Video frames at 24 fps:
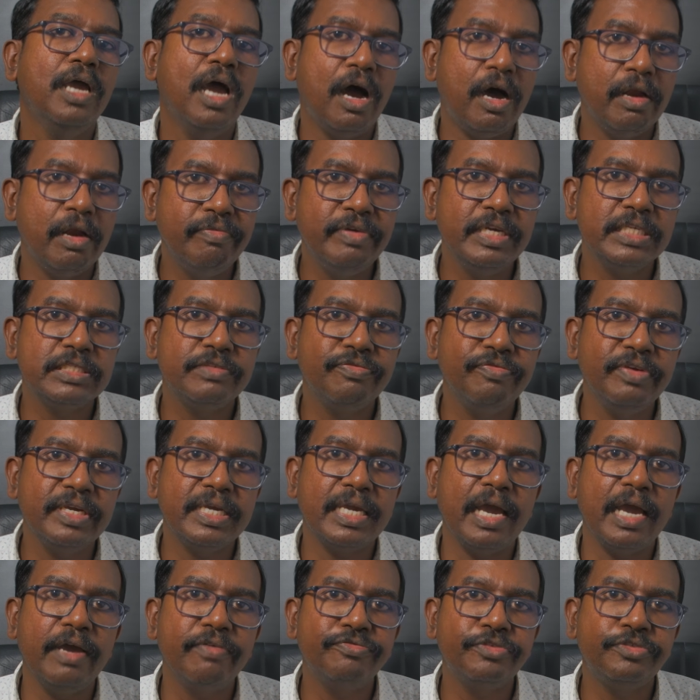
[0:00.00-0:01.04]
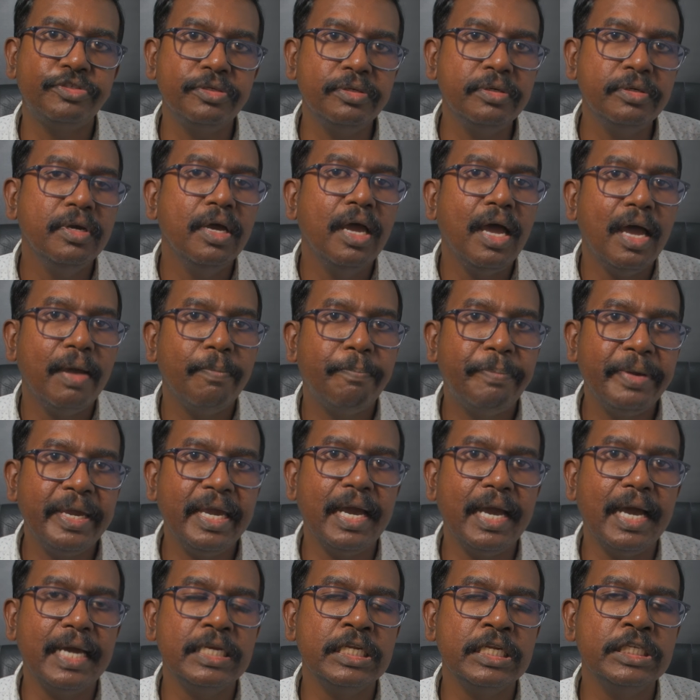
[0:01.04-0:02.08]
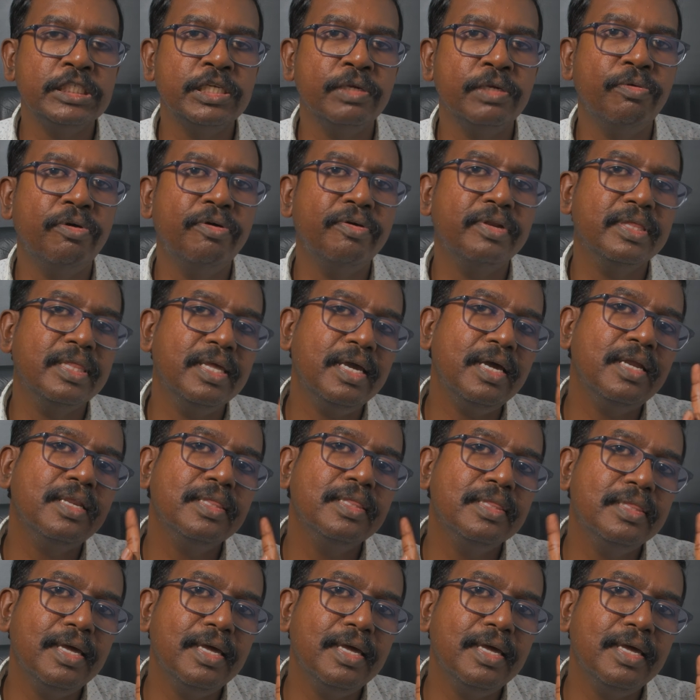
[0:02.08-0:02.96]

Always we have to pay attention over there.